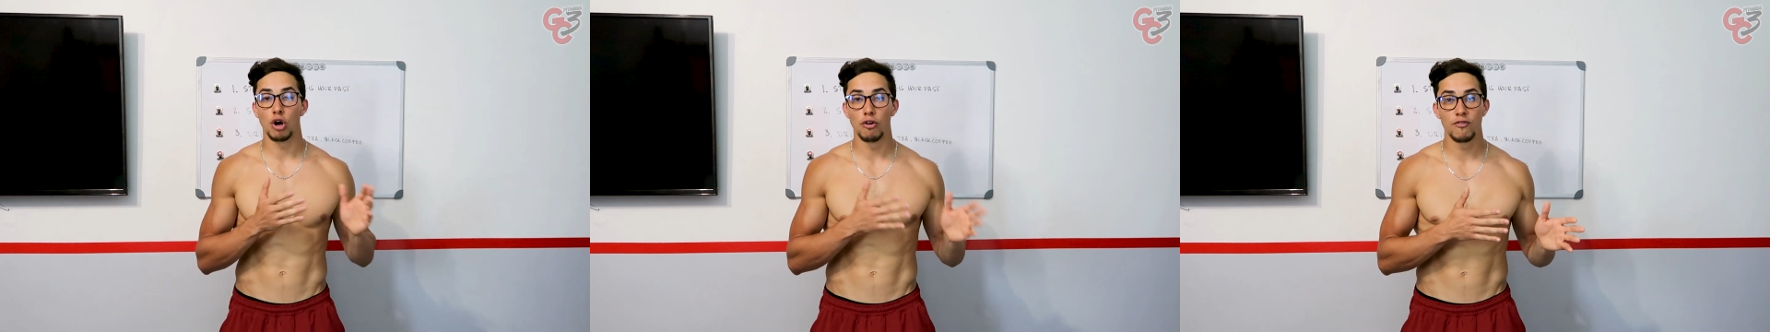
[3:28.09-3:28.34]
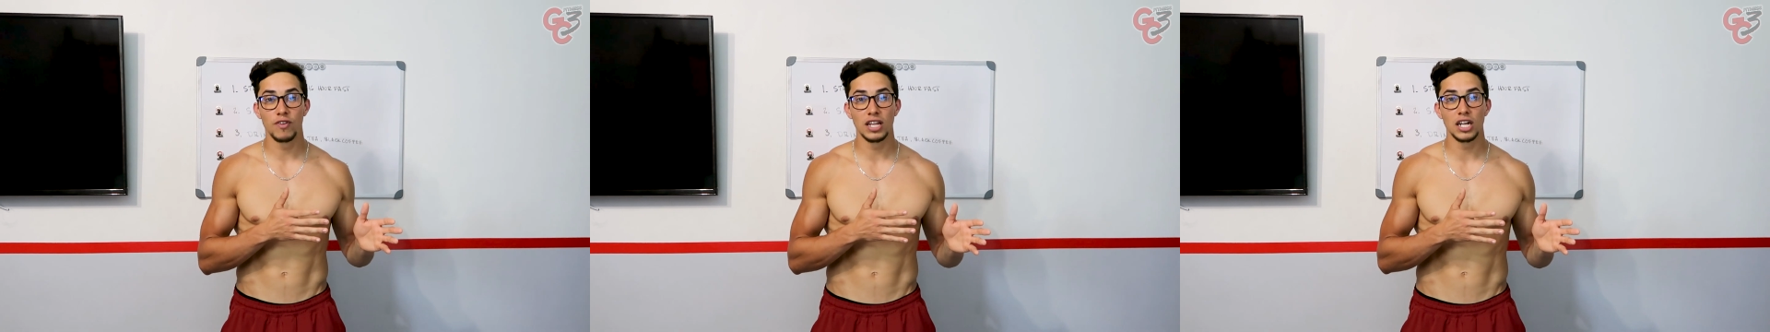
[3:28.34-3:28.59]

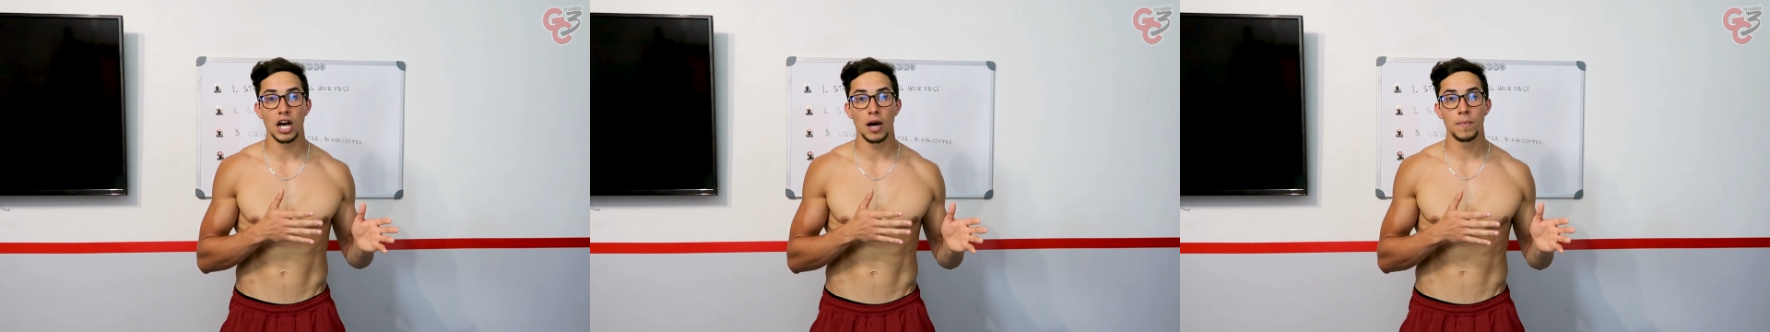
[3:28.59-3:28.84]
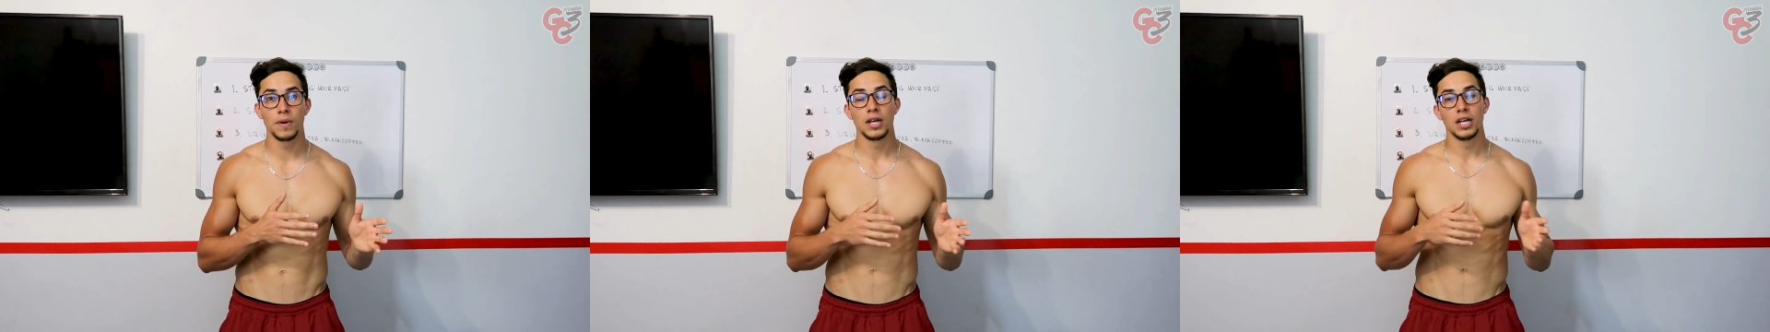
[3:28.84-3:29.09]
go fill it
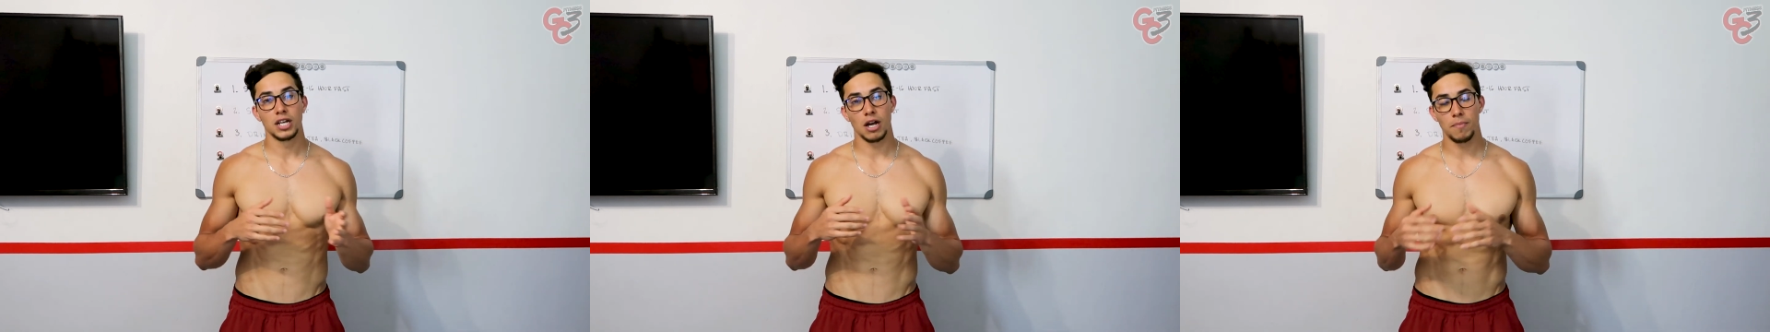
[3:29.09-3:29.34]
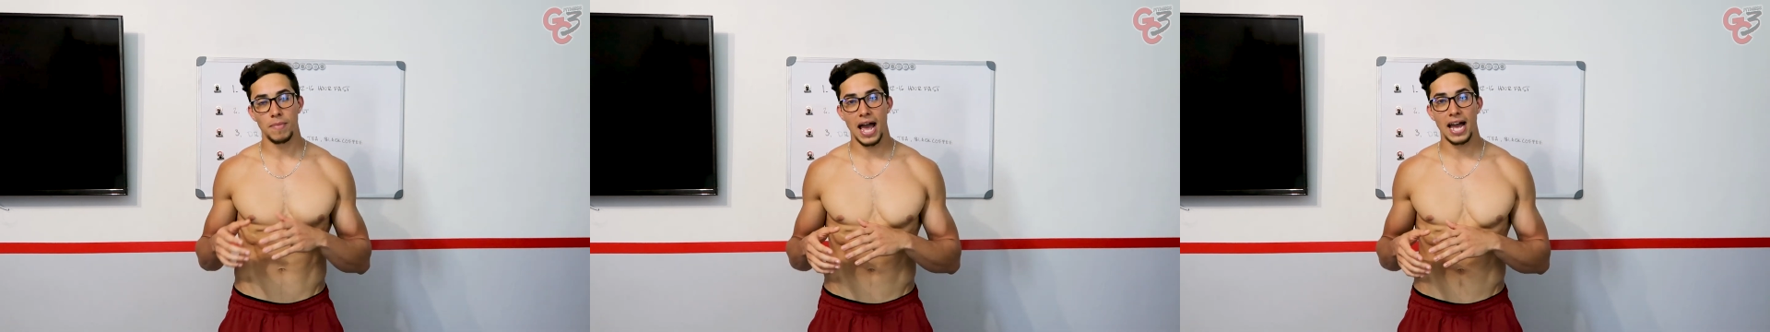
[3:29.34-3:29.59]
up,
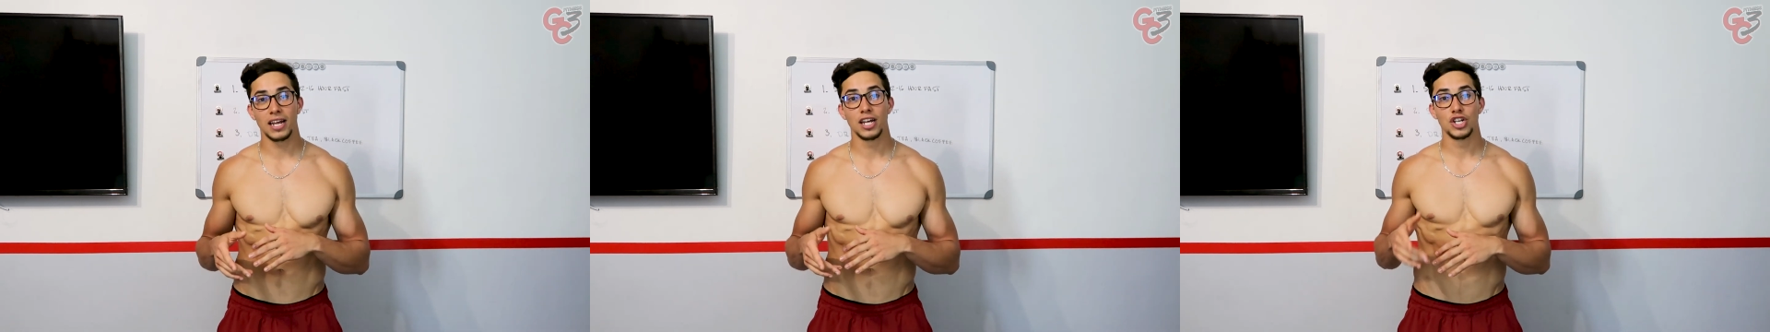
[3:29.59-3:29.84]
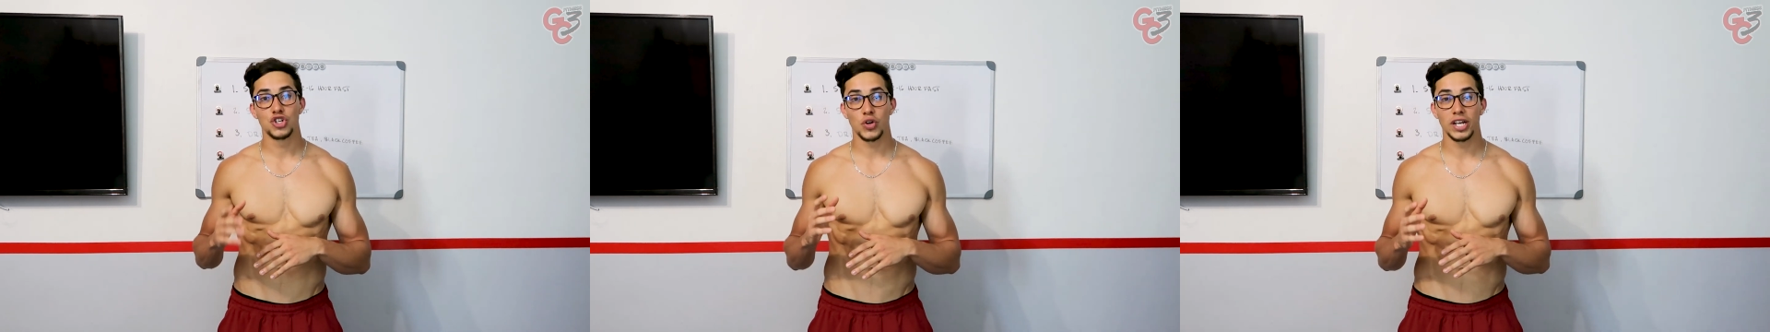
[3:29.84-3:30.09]
come
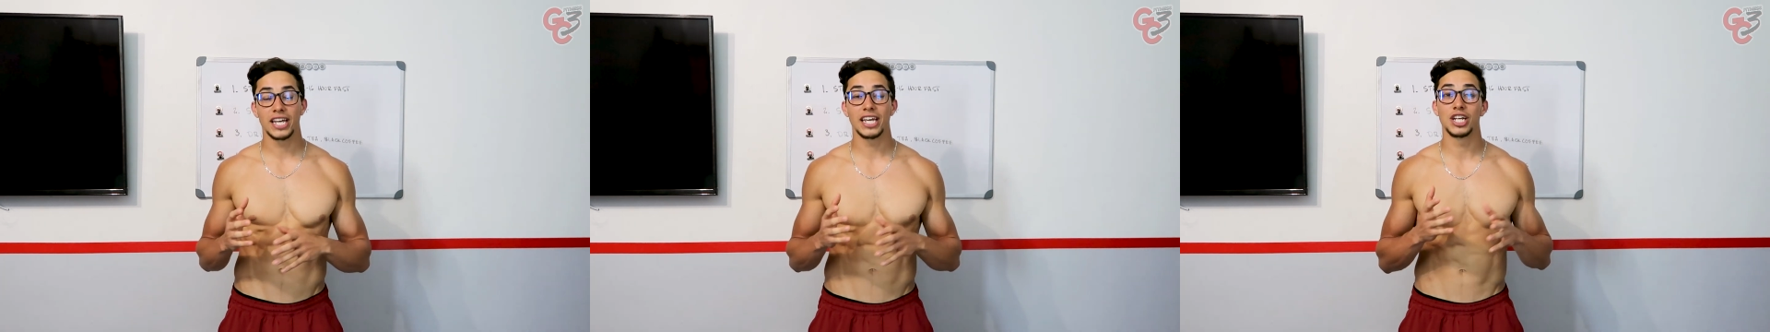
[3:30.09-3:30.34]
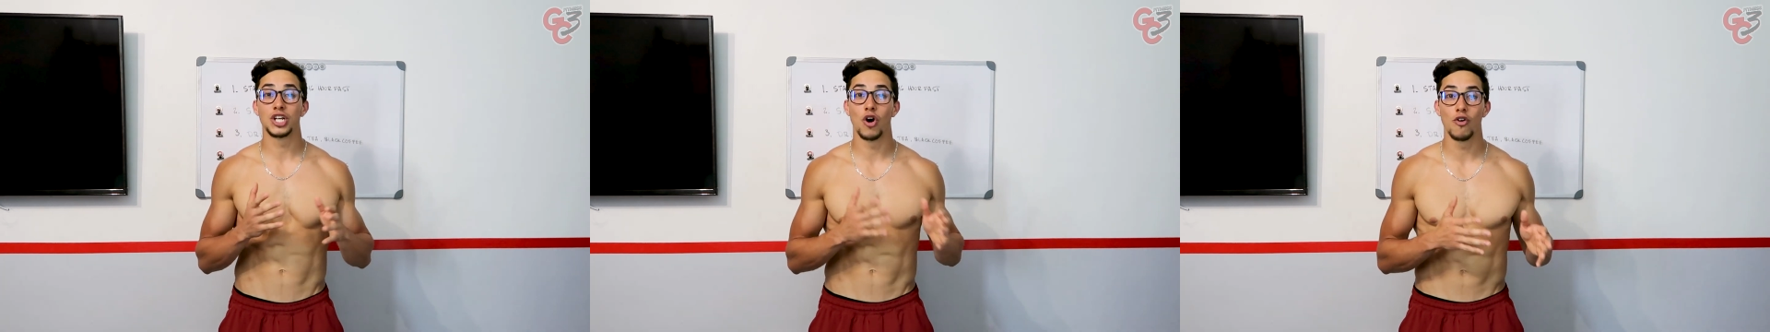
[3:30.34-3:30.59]
back, drink
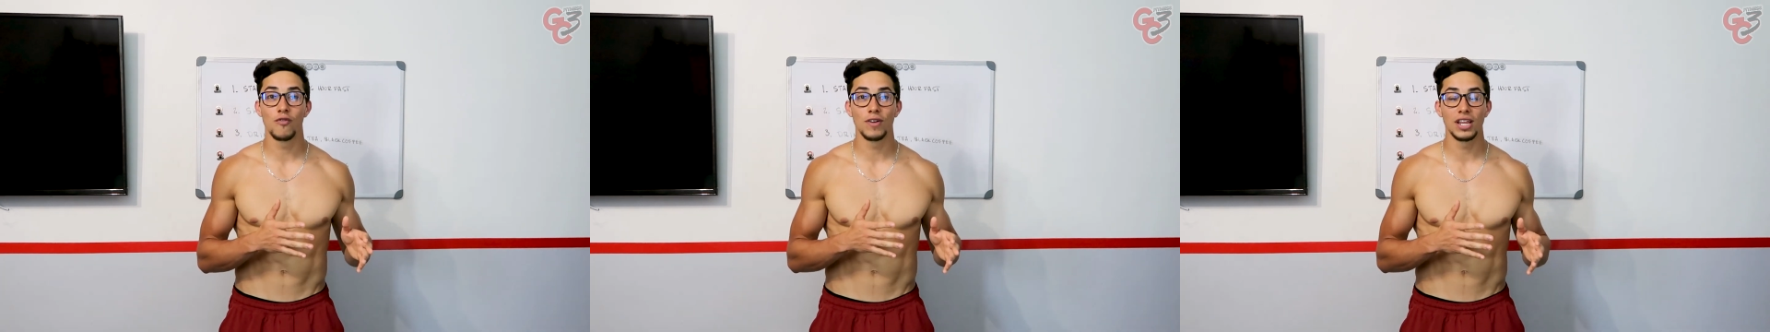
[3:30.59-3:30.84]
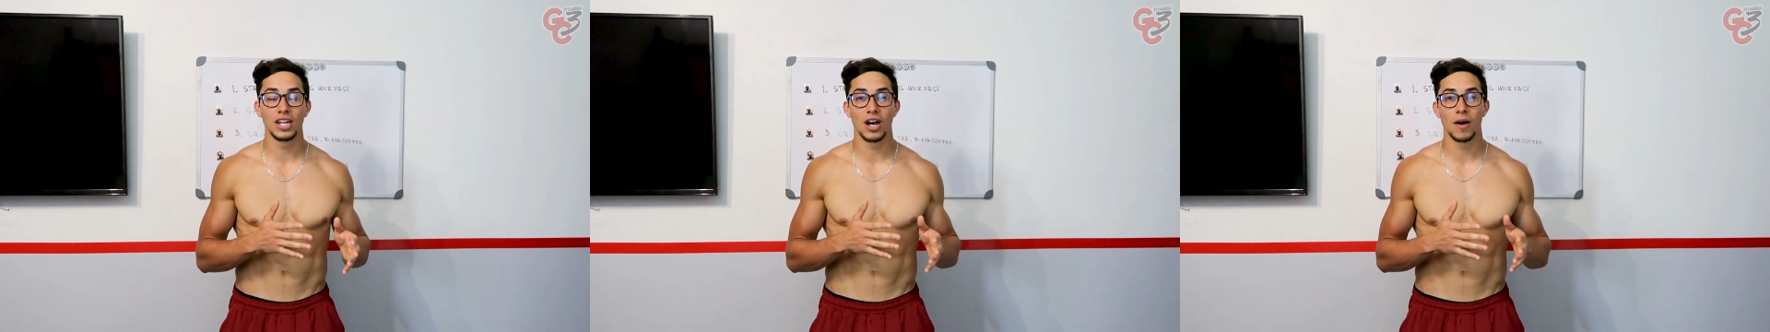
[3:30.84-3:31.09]
it, go
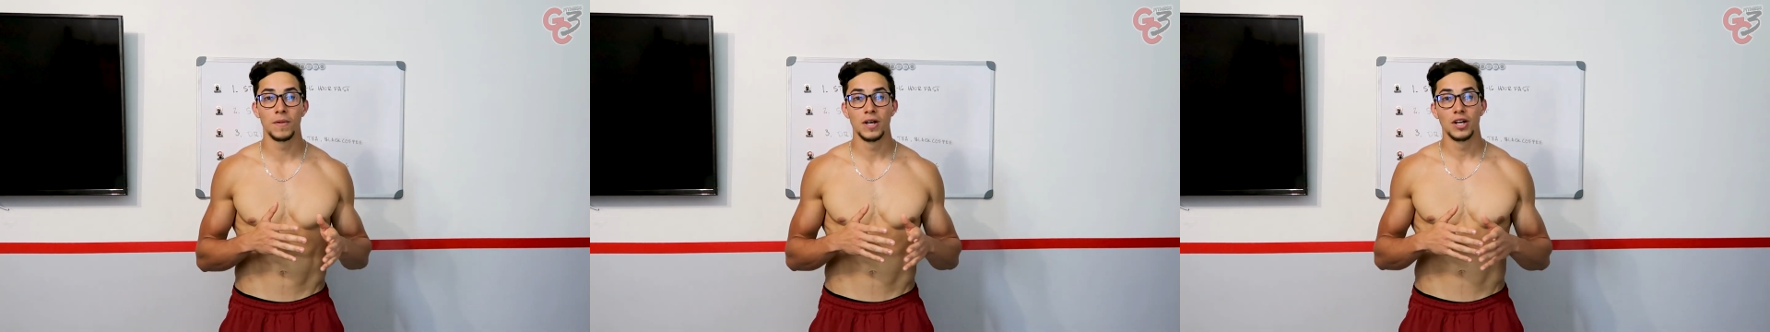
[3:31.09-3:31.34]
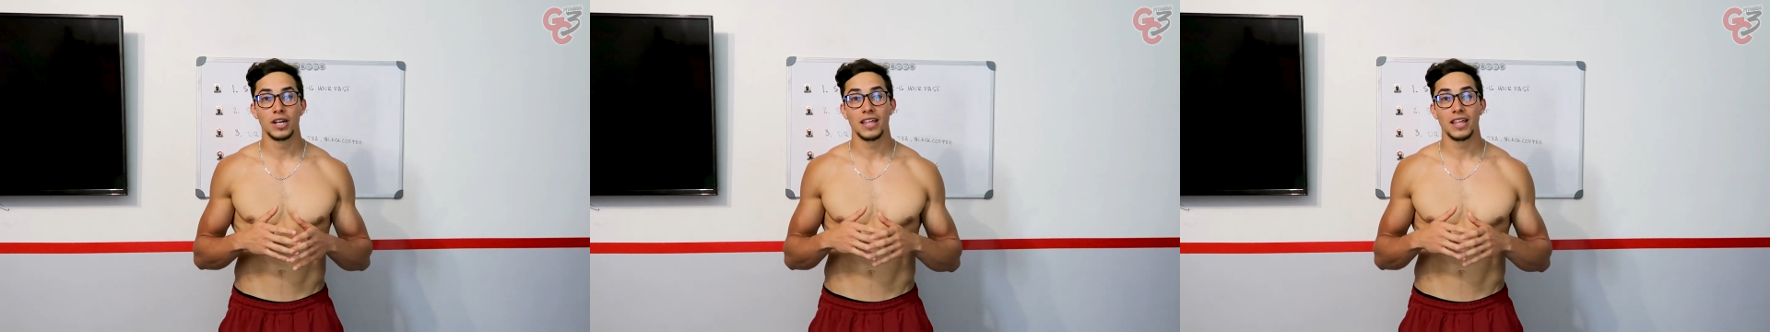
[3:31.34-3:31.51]
fill it up.